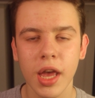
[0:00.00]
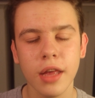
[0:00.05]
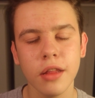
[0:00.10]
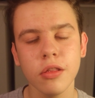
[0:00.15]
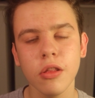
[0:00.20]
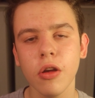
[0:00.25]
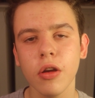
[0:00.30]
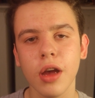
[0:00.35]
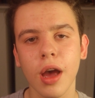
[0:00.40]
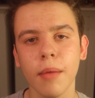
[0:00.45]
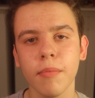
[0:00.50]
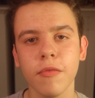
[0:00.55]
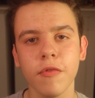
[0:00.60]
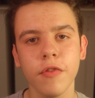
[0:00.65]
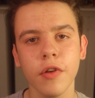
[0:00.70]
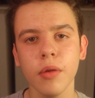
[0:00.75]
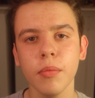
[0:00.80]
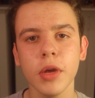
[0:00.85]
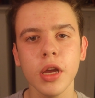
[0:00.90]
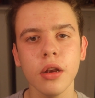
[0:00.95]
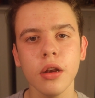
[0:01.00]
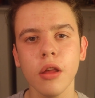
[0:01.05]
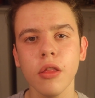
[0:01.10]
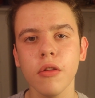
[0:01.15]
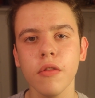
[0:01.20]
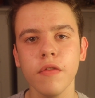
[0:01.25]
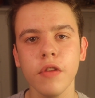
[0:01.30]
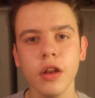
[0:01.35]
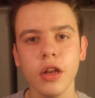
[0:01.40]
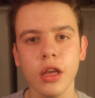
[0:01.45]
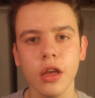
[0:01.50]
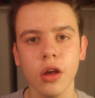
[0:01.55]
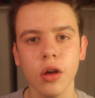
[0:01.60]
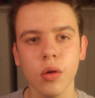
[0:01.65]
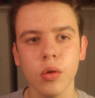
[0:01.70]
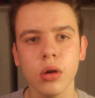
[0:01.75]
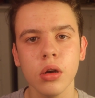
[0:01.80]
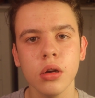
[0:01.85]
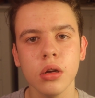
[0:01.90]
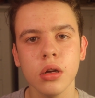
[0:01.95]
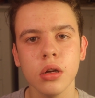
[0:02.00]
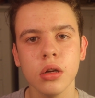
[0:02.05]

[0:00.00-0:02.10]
Hey, look, I'm filming another video.